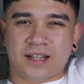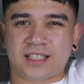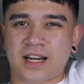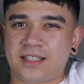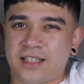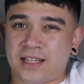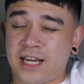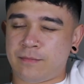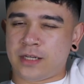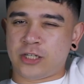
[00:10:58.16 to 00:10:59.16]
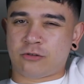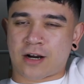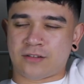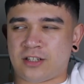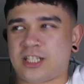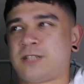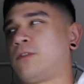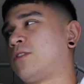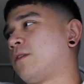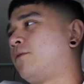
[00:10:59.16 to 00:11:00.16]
I decided to keep these trousers just because I